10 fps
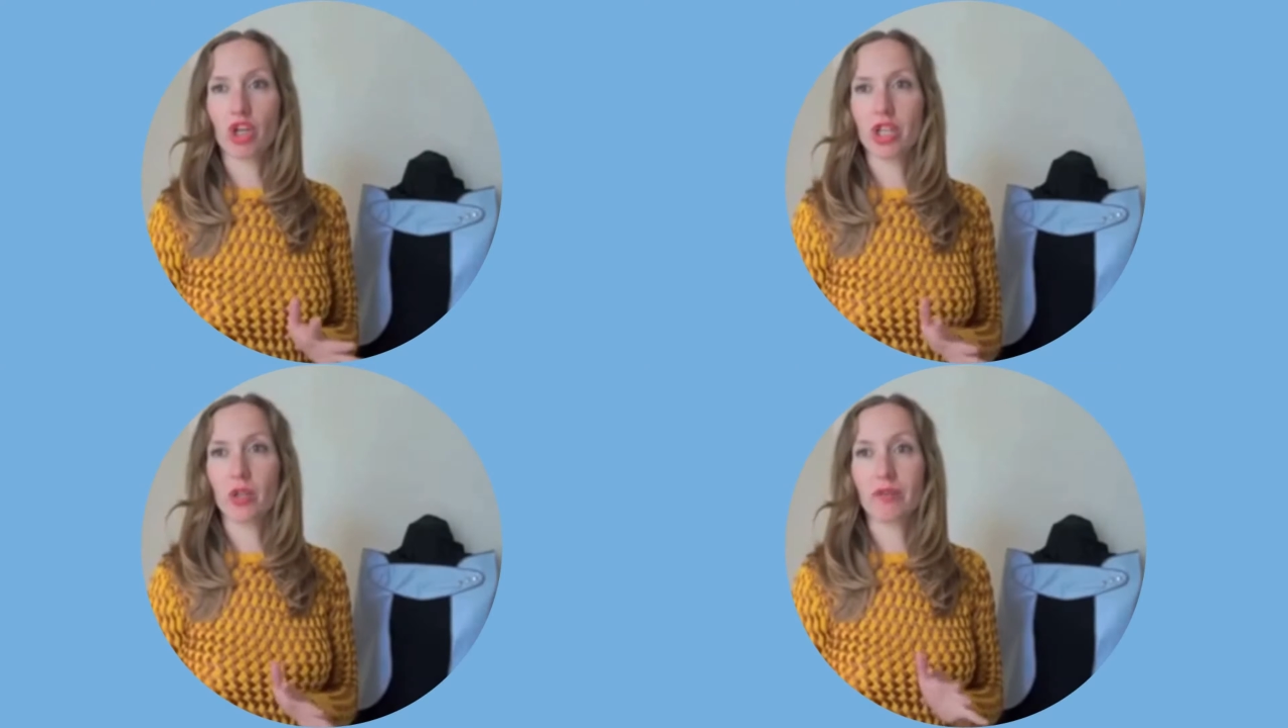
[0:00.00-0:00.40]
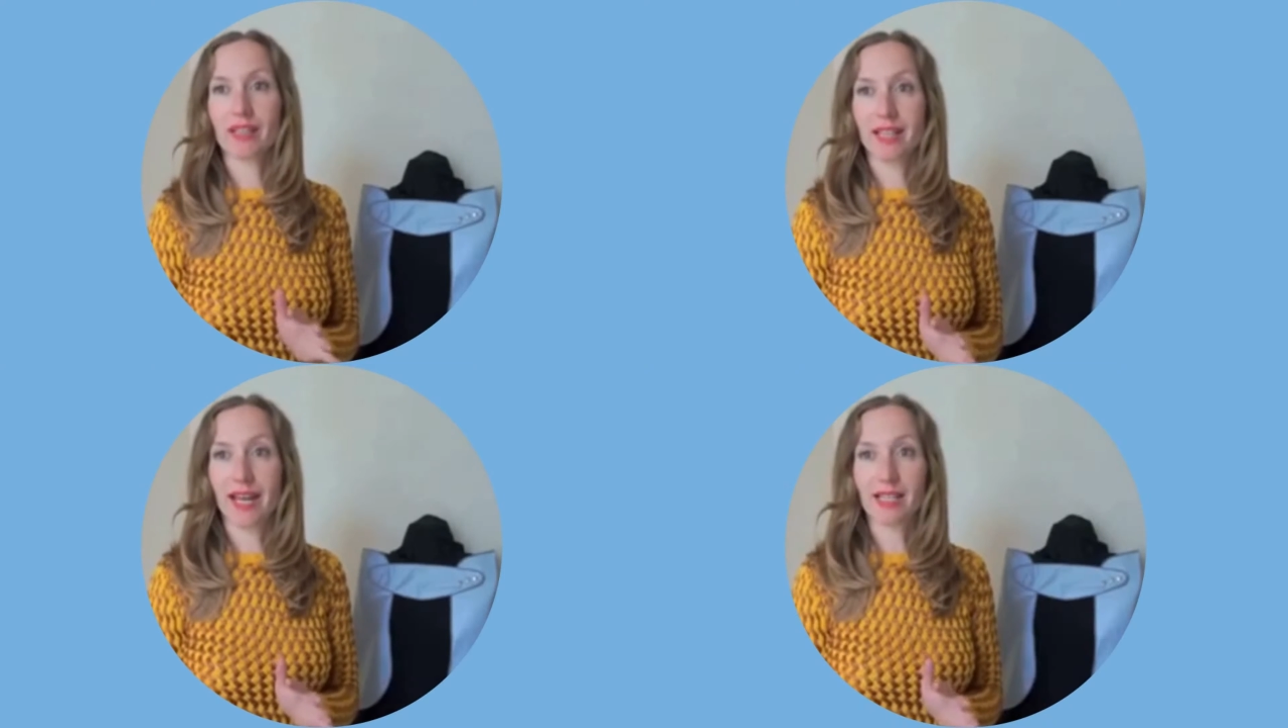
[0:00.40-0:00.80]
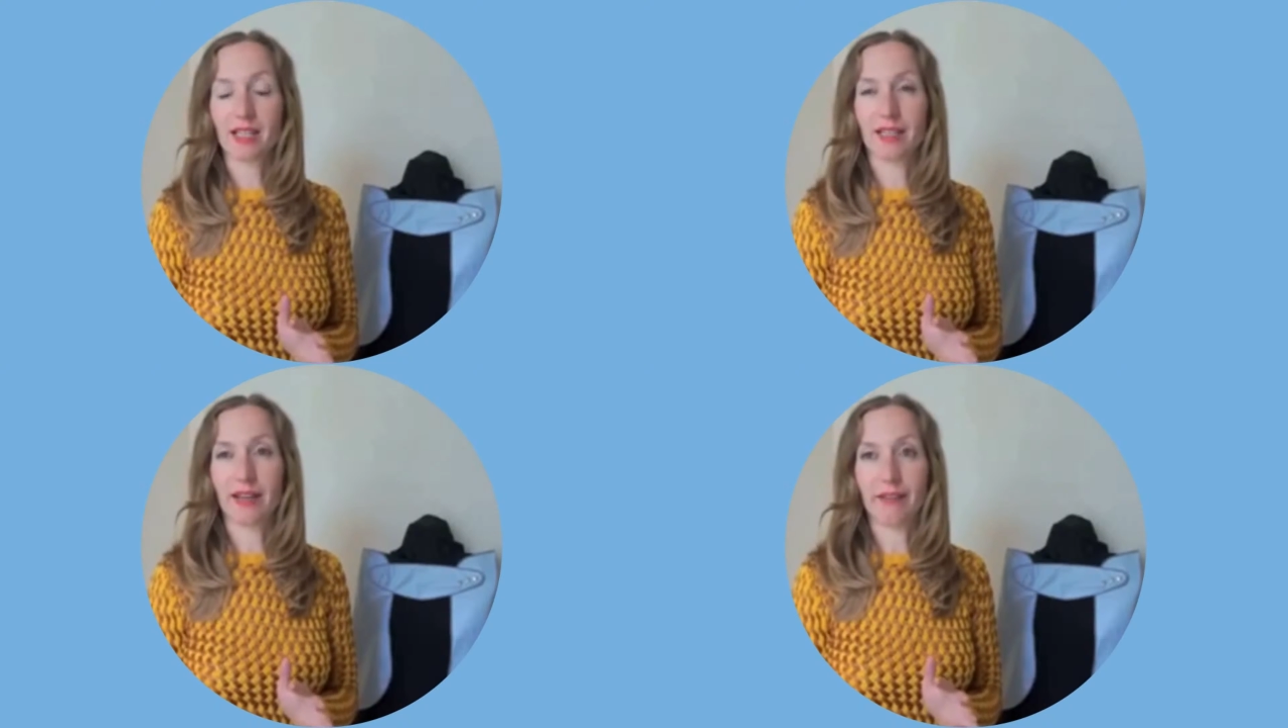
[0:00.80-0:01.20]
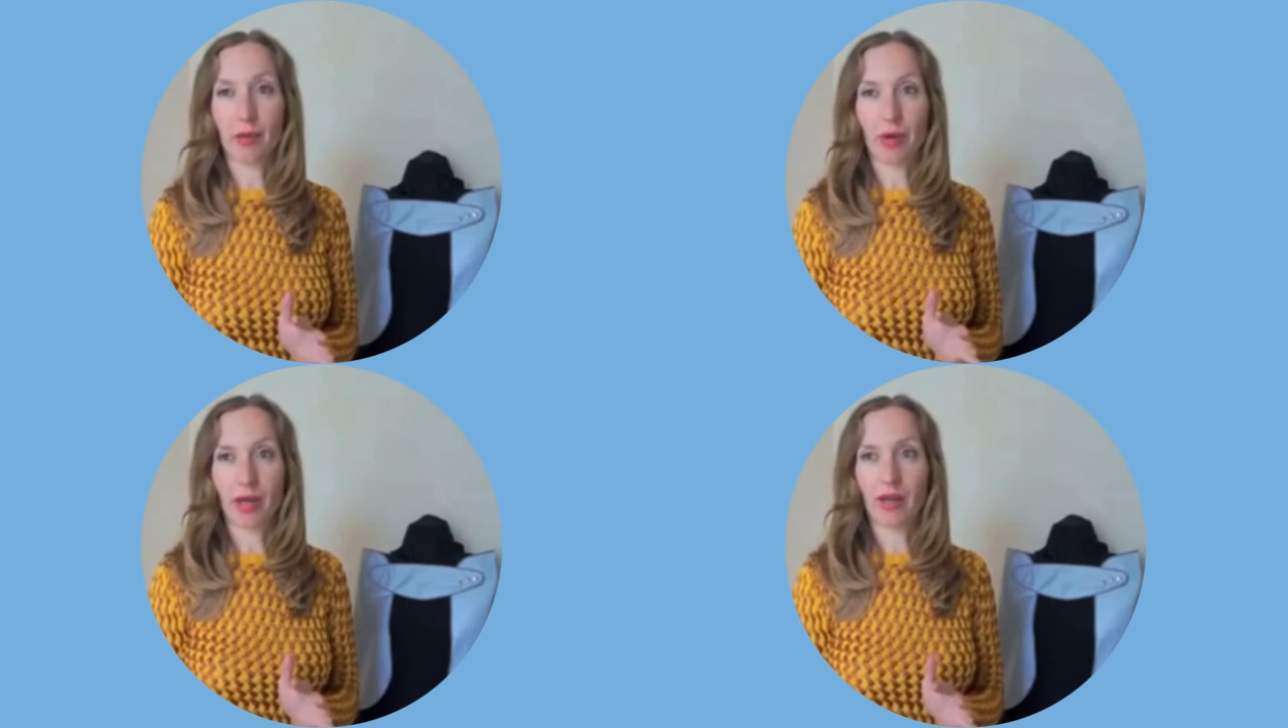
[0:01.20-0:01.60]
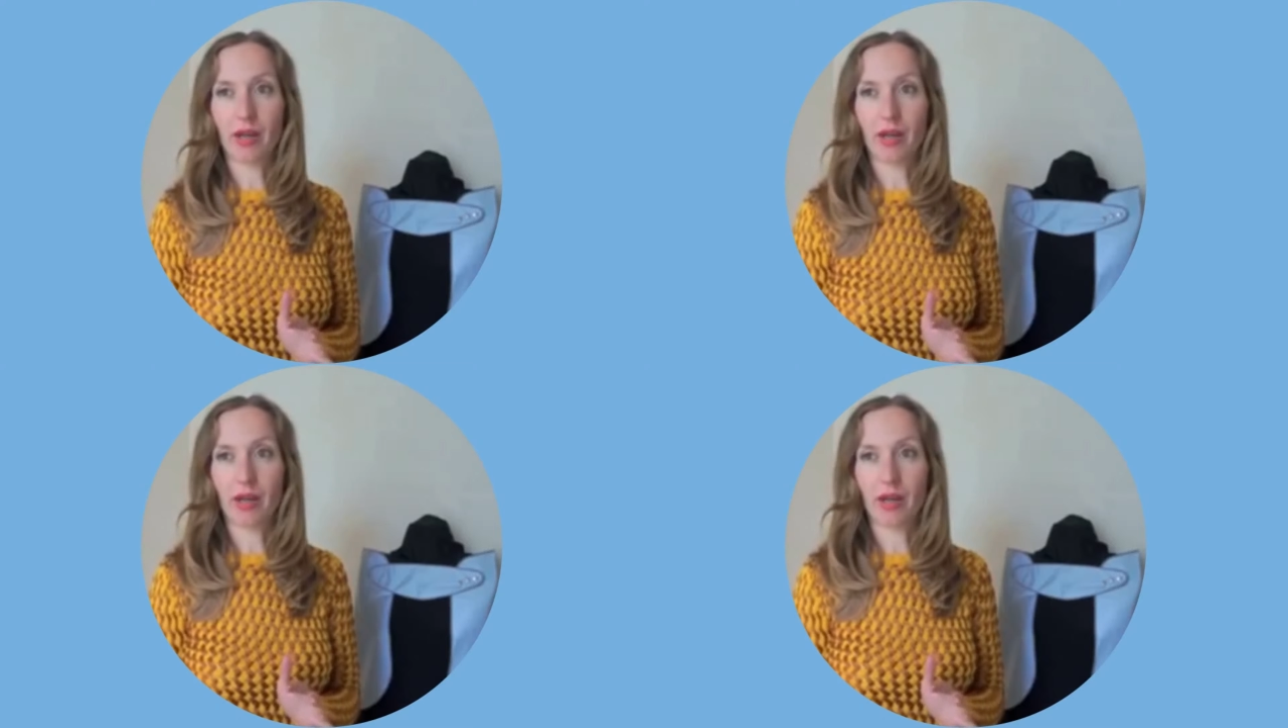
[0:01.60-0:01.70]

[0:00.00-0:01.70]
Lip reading: Watching all these cyclists everywhere,